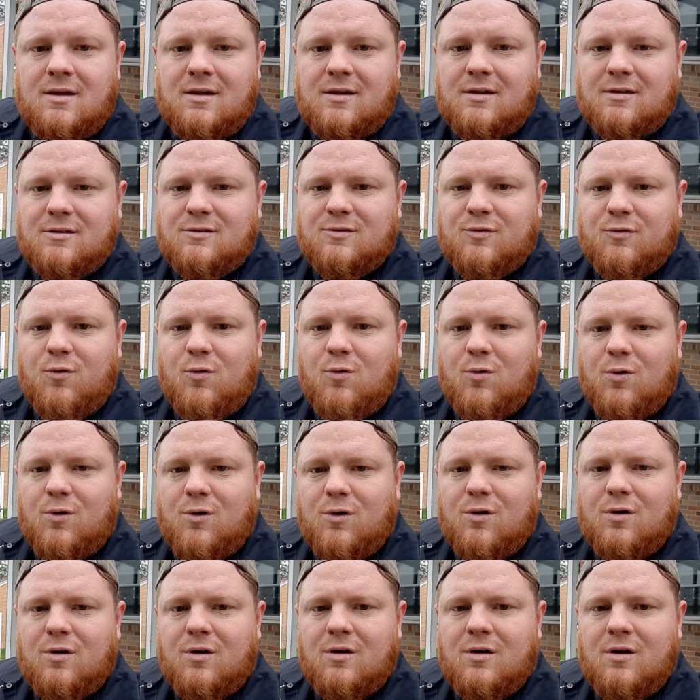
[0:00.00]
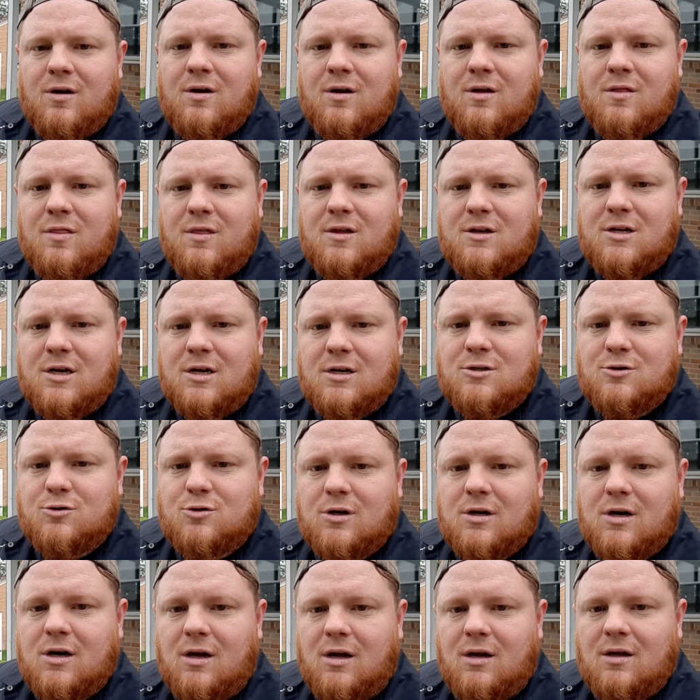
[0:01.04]
is for the
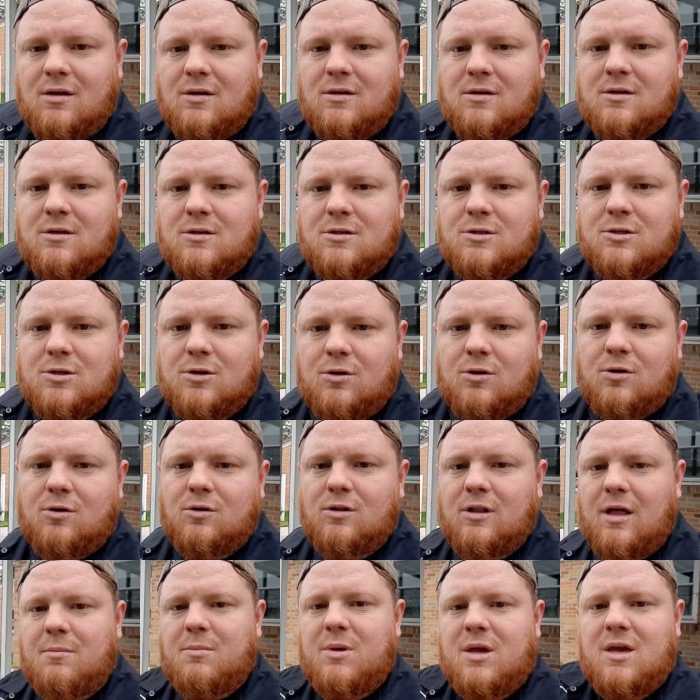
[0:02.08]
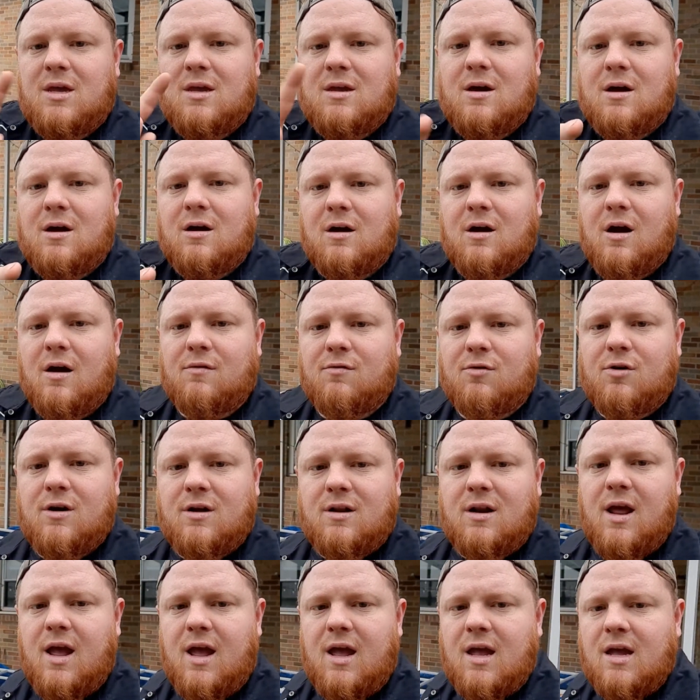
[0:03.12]
Tundra. So let me uncover
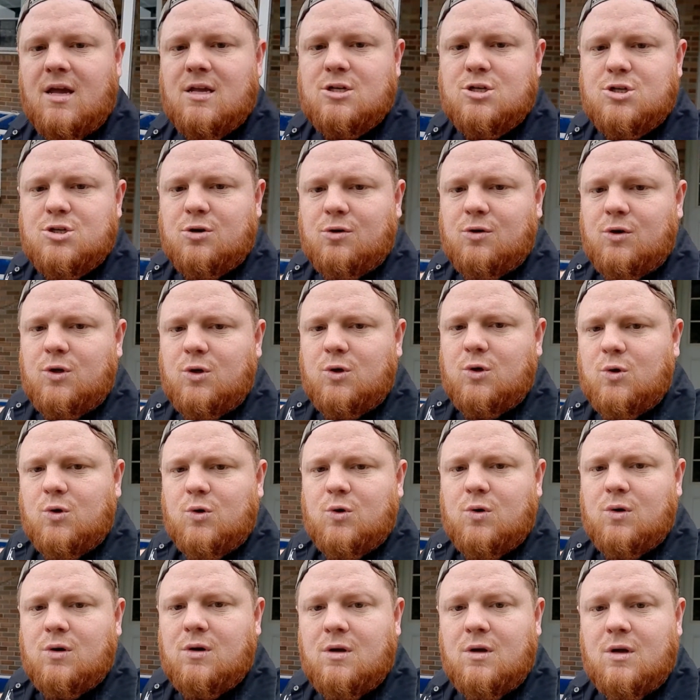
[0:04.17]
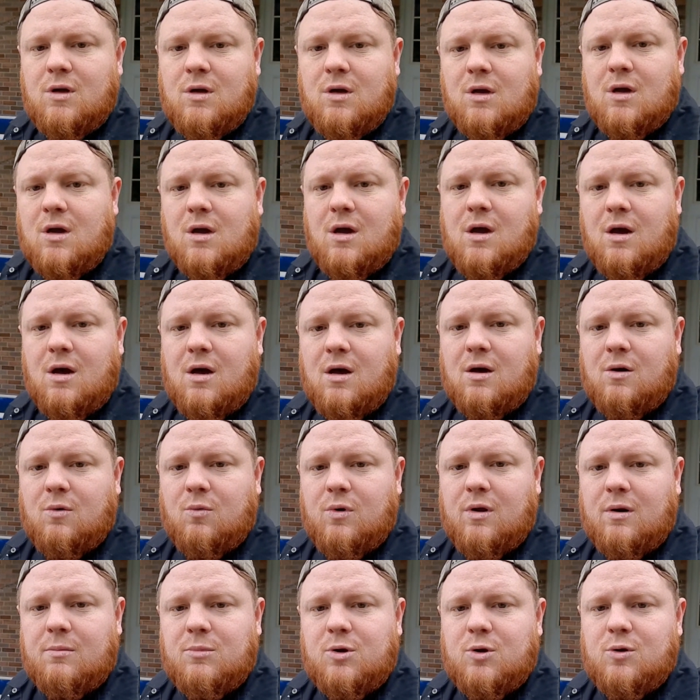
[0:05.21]
it and show you
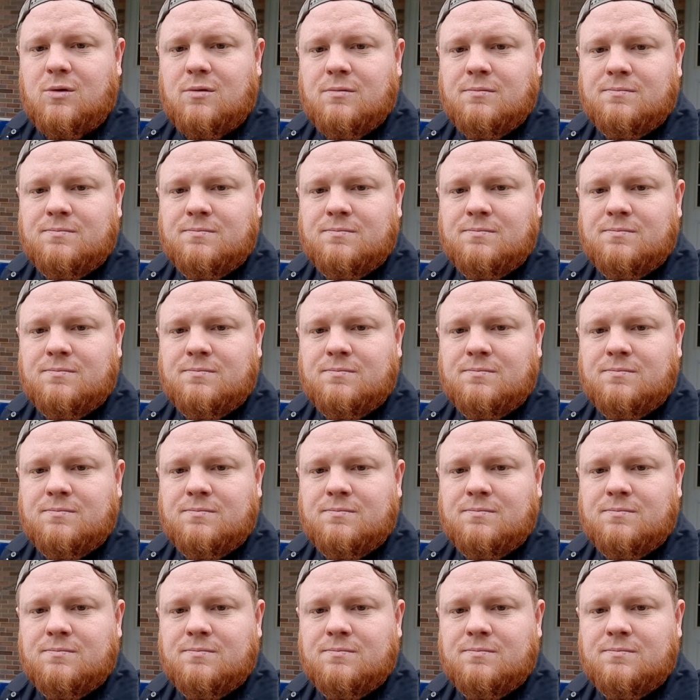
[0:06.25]
what I'm doing.